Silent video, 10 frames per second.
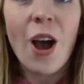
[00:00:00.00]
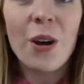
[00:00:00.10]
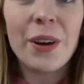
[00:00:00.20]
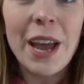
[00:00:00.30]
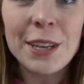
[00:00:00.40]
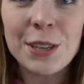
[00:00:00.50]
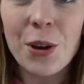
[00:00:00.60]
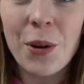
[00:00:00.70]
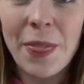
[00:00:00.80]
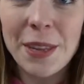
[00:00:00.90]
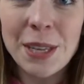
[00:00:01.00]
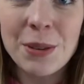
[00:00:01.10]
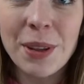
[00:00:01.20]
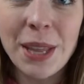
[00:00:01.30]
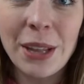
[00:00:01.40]
Okay, so this is
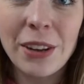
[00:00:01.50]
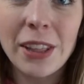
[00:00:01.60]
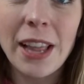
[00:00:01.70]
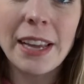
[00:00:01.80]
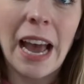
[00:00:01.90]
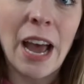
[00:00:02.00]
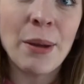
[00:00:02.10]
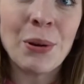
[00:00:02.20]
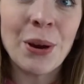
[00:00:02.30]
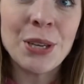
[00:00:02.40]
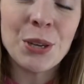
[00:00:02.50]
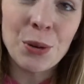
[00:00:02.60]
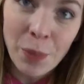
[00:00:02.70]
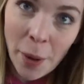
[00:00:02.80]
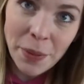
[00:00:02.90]
what they look like. I'm going
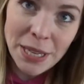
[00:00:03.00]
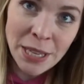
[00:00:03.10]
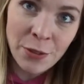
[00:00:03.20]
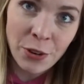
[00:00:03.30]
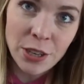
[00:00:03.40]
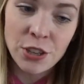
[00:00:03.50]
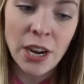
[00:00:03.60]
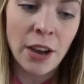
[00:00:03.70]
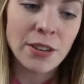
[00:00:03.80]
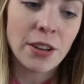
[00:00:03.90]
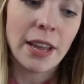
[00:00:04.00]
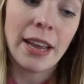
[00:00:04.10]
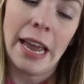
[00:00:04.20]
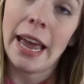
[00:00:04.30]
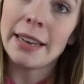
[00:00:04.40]
to pop these in the fridge now so they
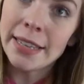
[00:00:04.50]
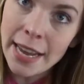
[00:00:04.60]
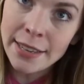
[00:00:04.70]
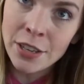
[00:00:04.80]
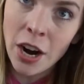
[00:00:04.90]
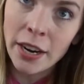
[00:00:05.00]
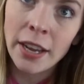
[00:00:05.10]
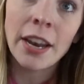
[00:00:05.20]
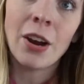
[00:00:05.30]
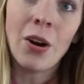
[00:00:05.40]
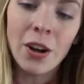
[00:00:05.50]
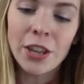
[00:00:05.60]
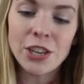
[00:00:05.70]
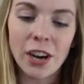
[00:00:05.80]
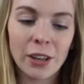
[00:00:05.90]
can get nice and hardened and all the
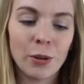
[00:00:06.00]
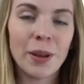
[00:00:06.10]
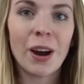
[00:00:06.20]
chocolate will be